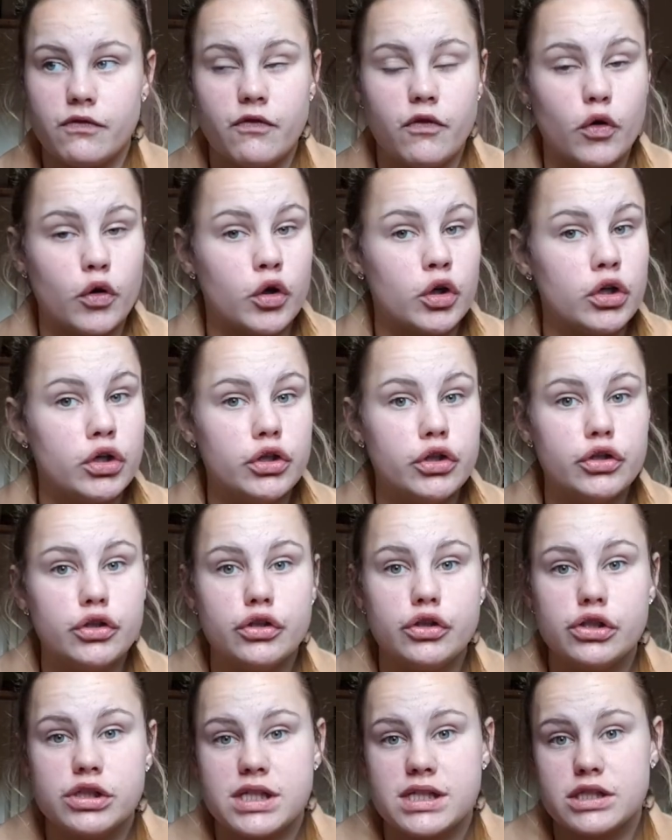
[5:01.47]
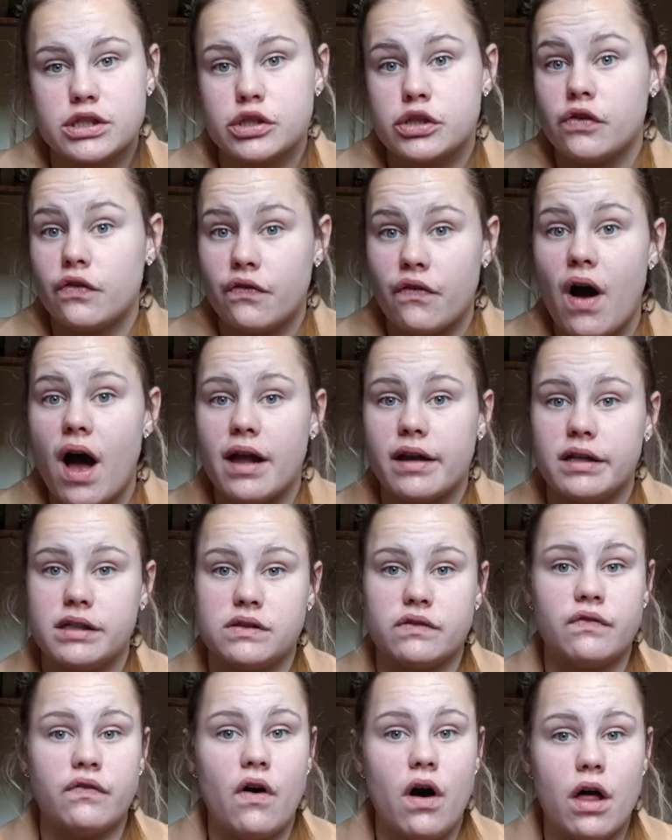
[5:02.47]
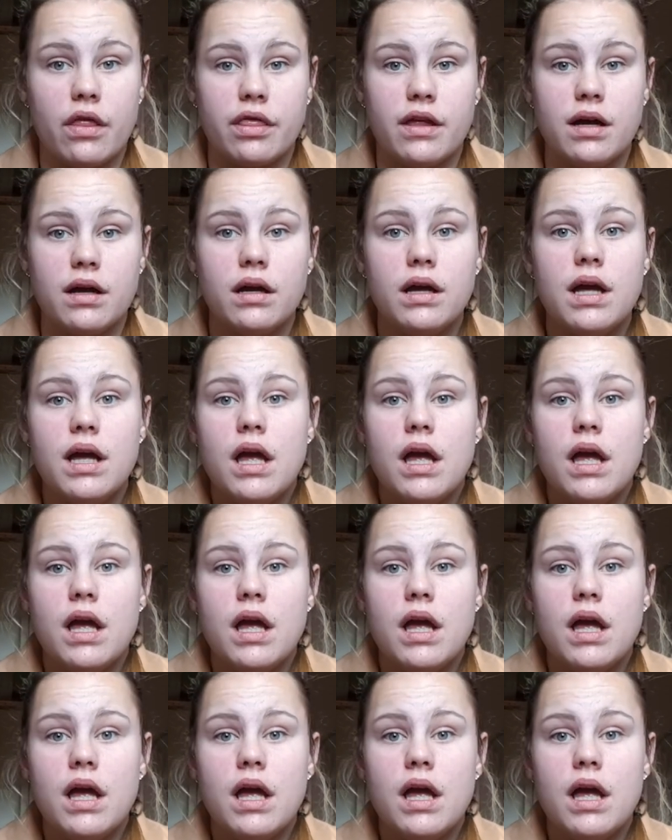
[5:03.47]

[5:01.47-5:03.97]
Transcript: for clues to find his father,